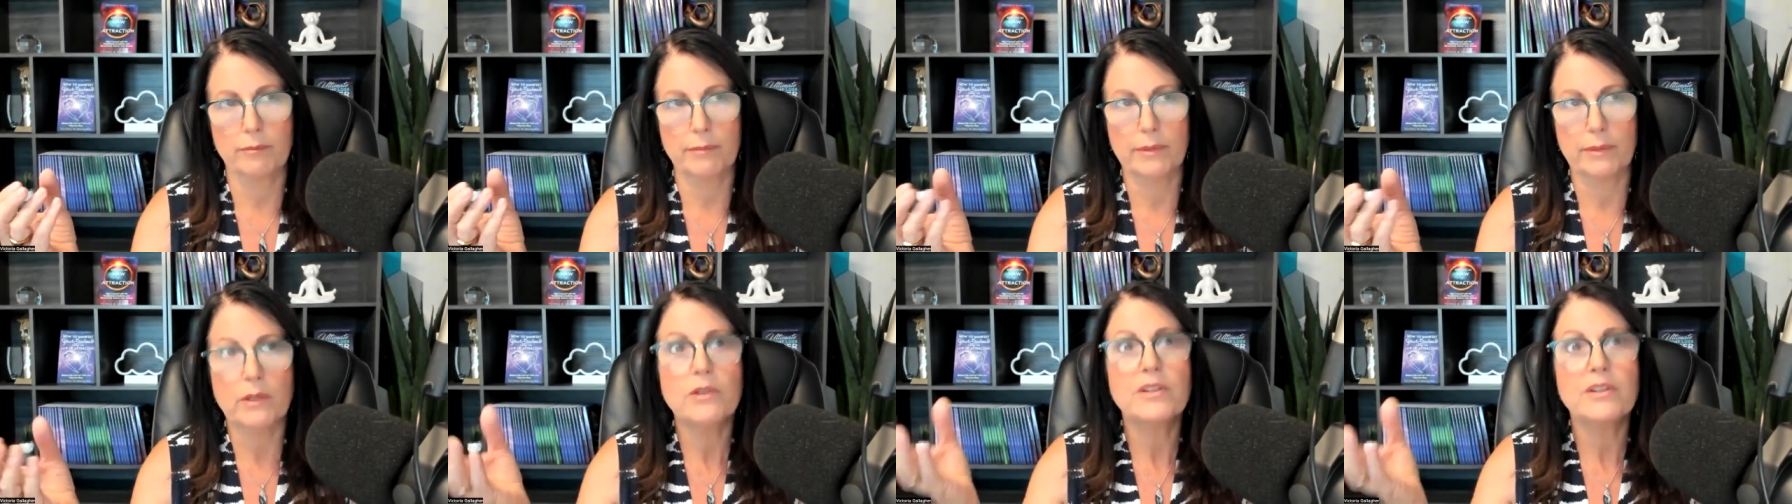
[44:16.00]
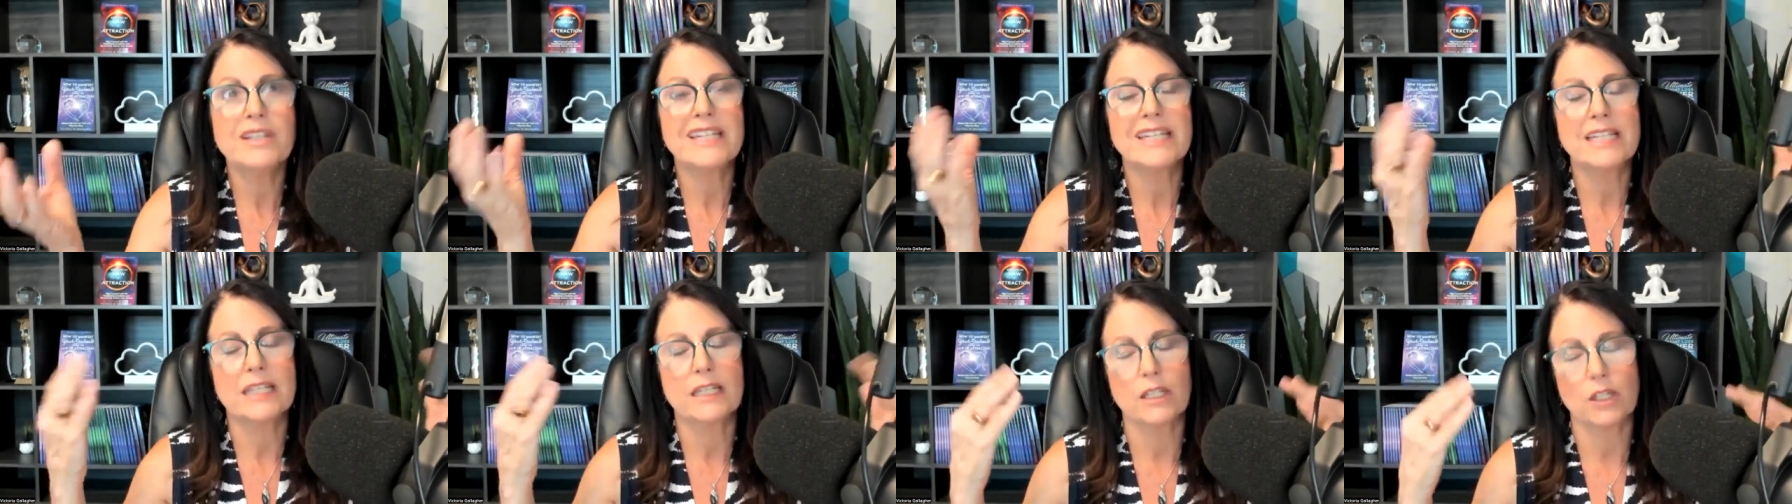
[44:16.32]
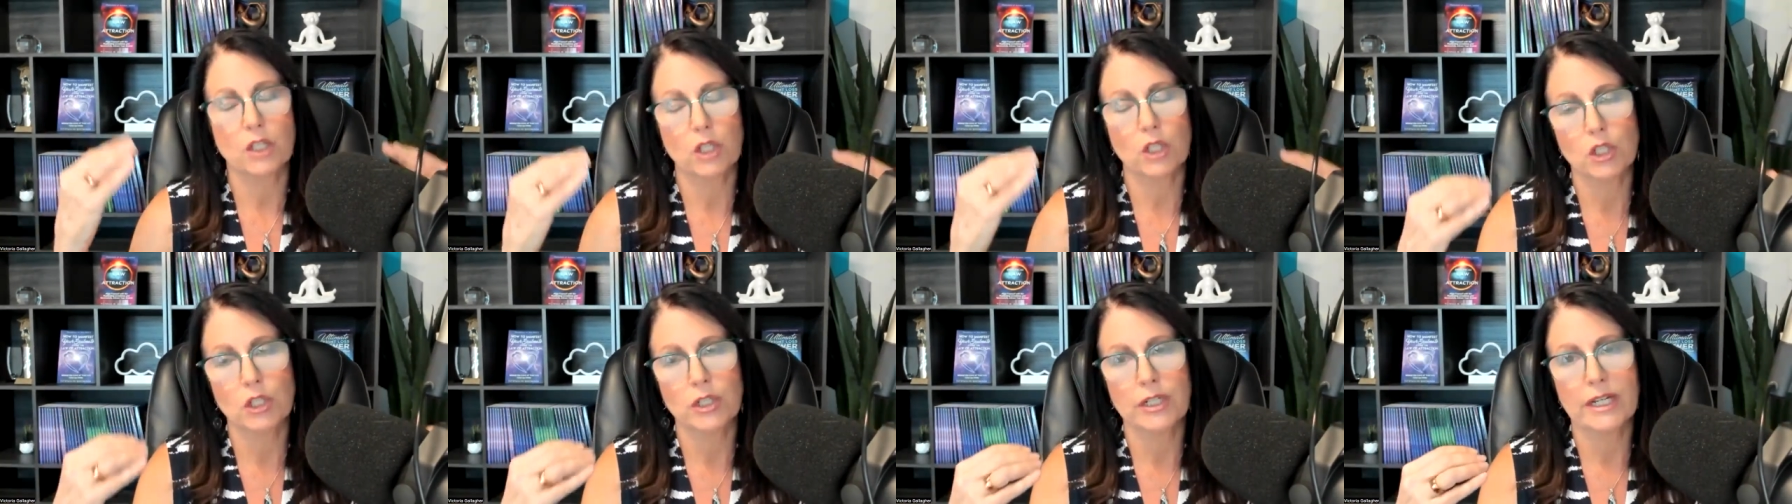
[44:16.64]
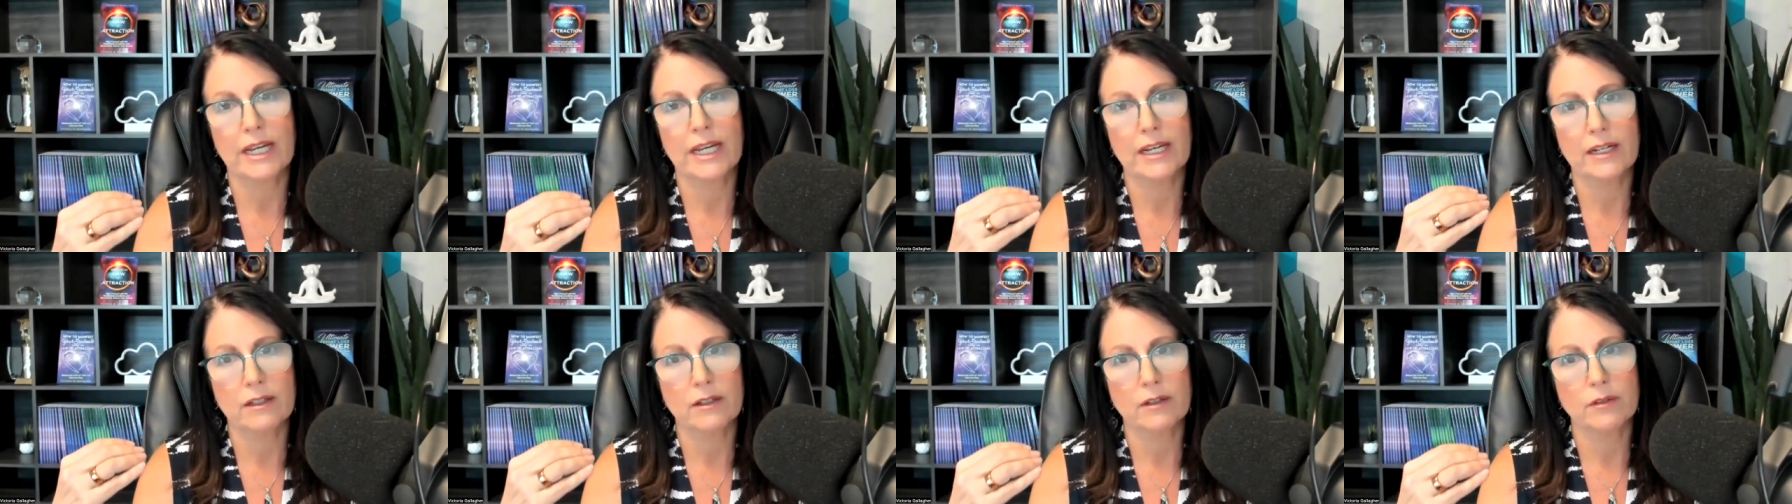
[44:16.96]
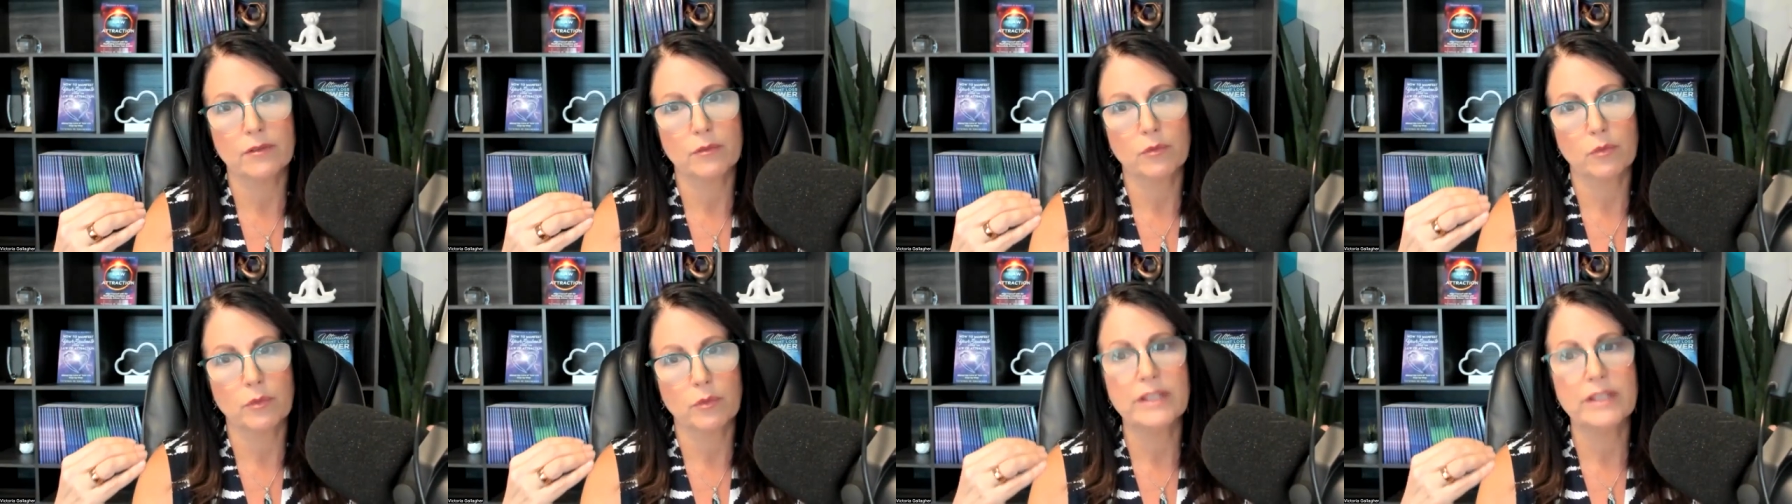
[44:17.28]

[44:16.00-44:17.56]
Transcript: building the creative